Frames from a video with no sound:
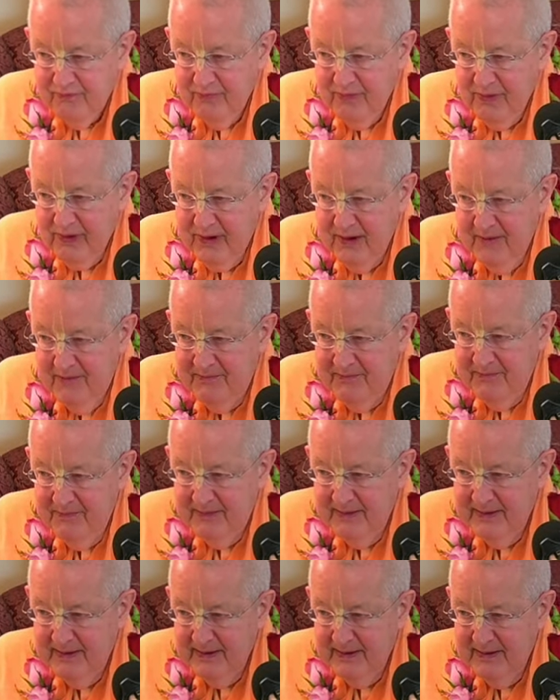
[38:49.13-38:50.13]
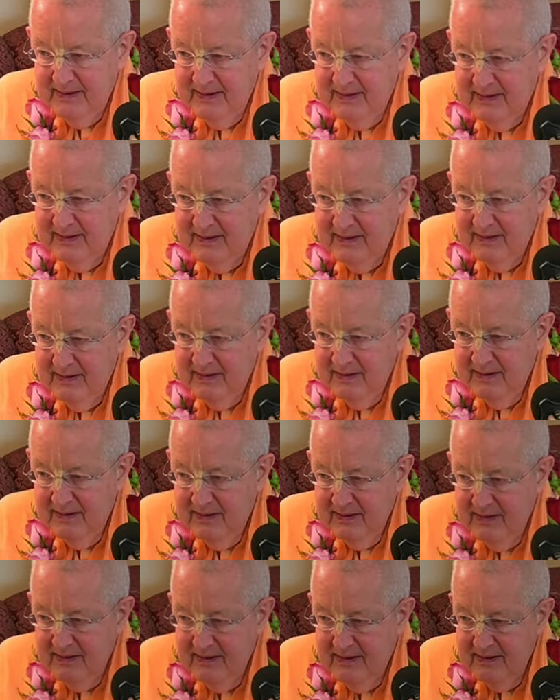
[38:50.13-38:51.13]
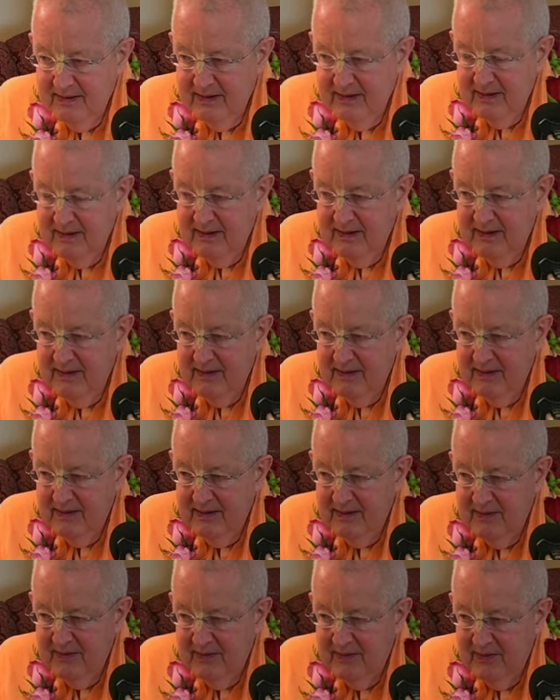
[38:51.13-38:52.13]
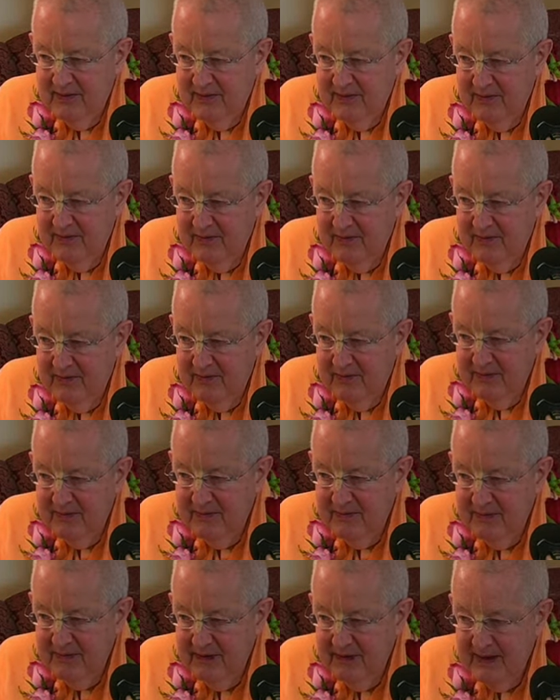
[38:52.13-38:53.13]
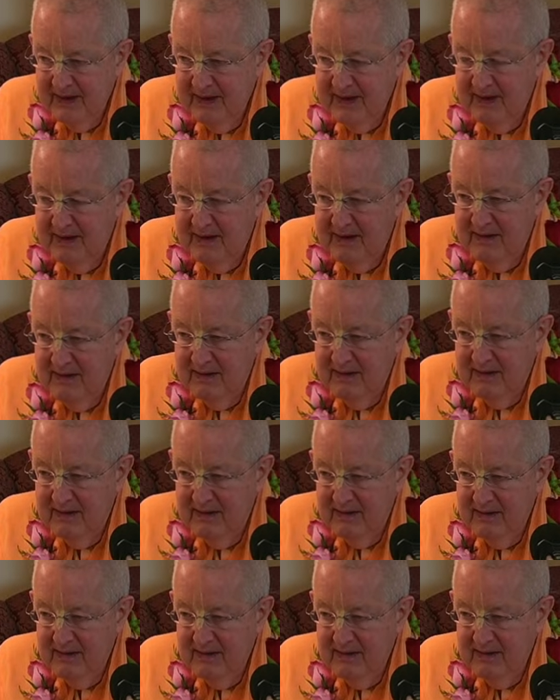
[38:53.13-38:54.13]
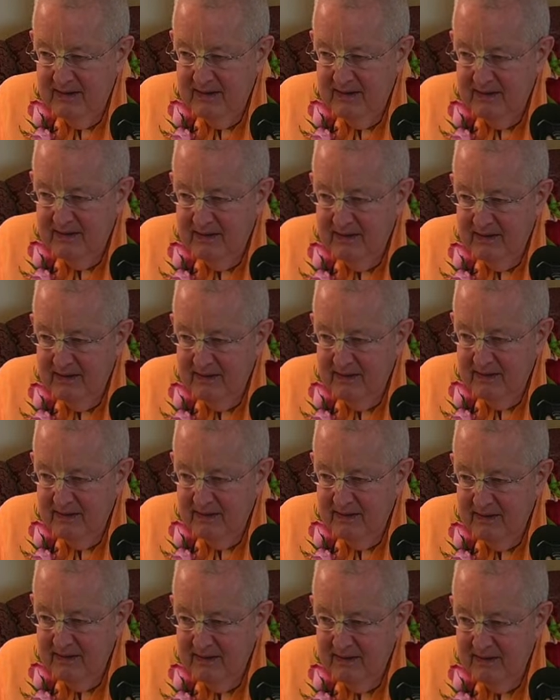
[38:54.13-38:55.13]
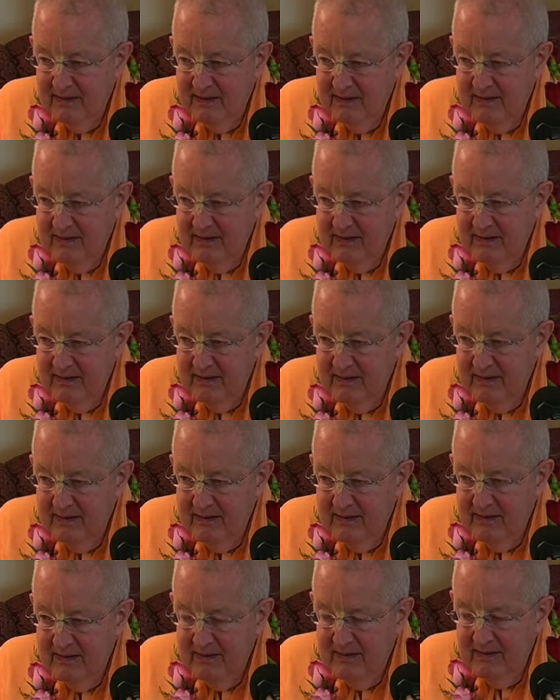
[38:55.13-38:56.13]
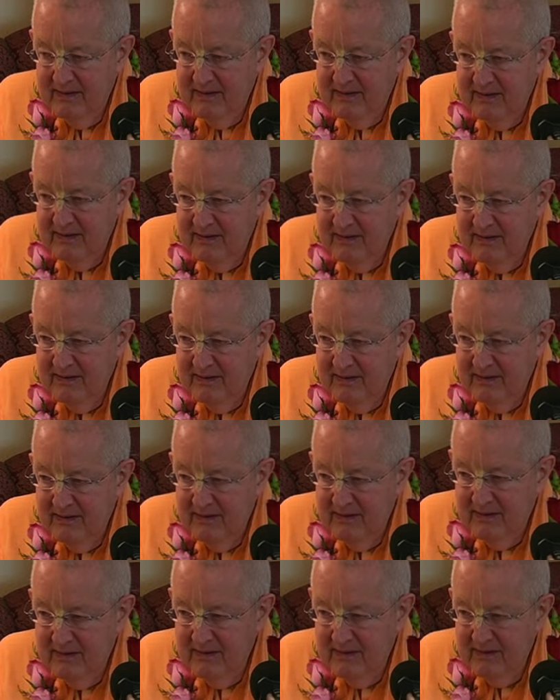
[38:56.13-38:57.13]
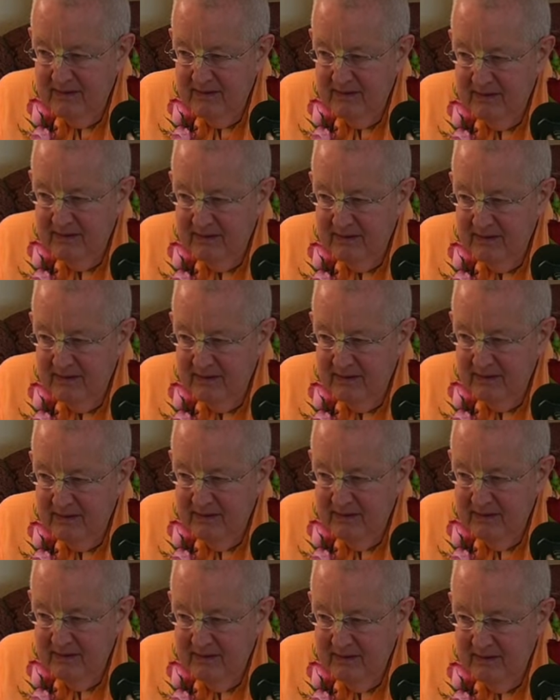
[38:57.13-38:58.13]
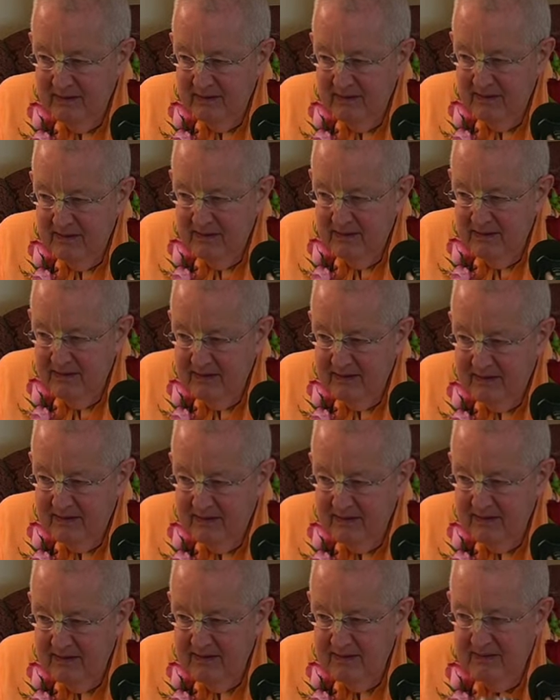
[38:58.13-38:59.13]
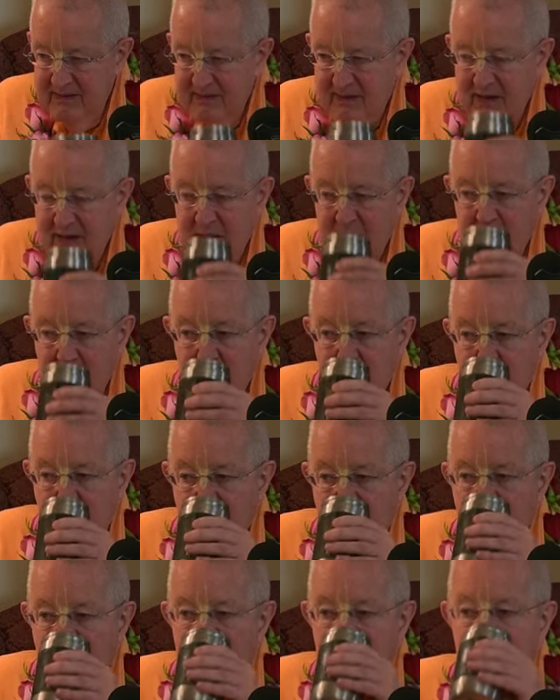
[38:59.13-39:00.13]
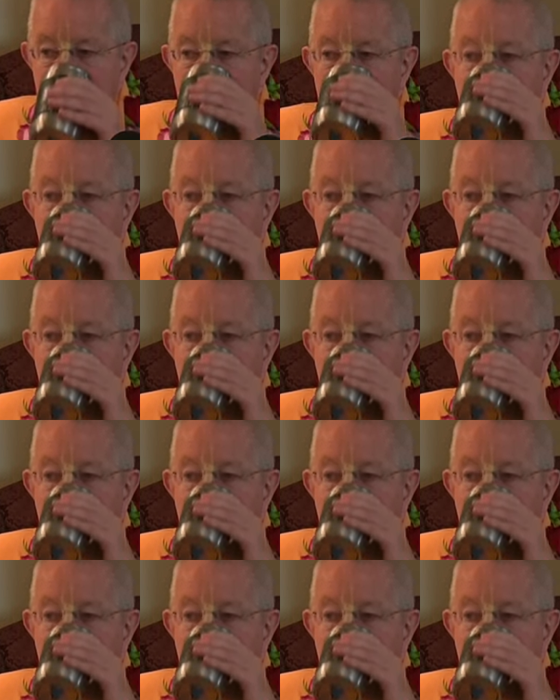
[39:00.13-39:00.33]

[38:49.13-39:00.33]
perhaps me and others who were, I don't want to say necessarily brainwashed. It wasn't, I don't want to judge that it was active brainwashing or anything like that,